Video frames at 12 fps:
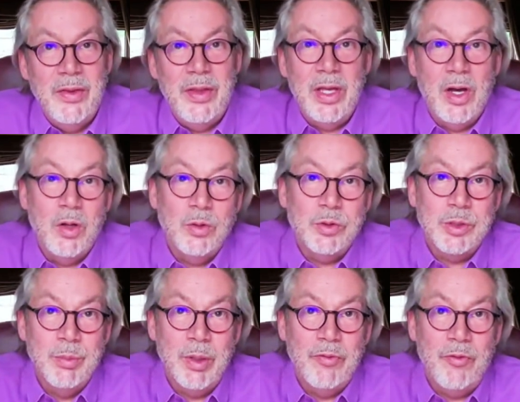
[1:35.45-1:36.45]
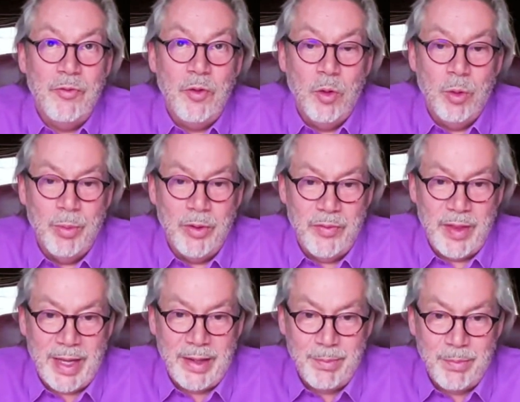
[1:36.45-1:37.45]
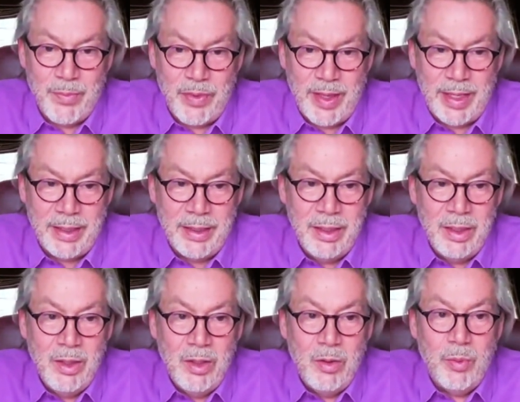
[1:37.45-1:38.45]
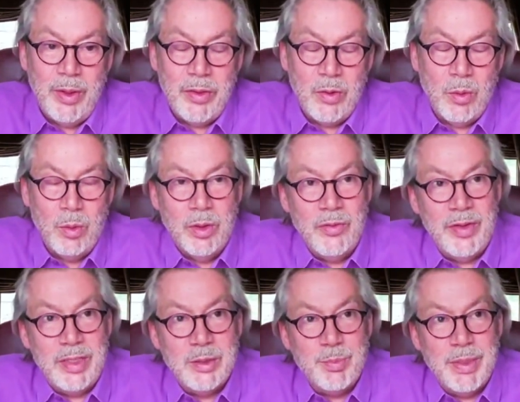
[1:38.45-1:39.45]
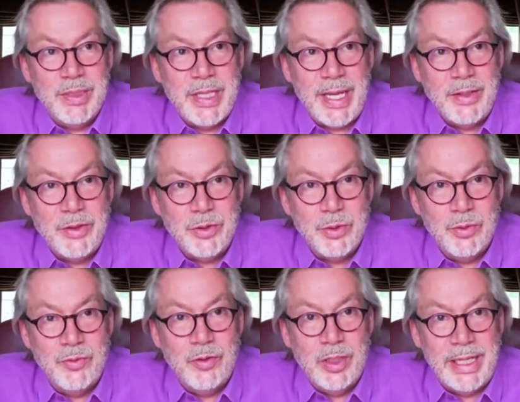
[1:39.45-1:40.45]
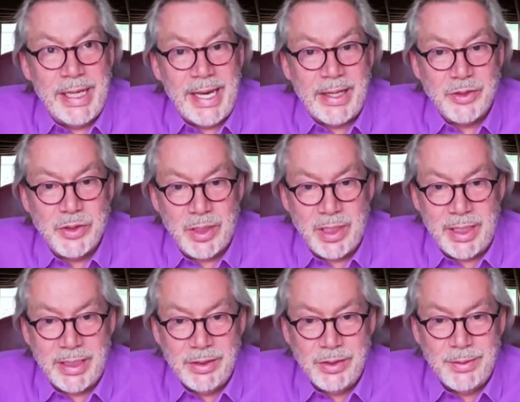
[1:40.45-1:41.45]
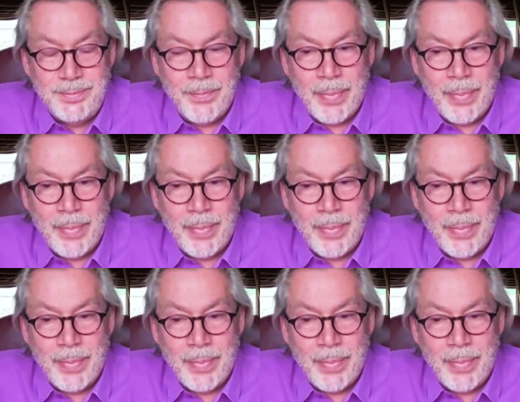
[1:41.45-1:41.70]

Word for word: the ultimate form of that thing with all of its potential fully actualized.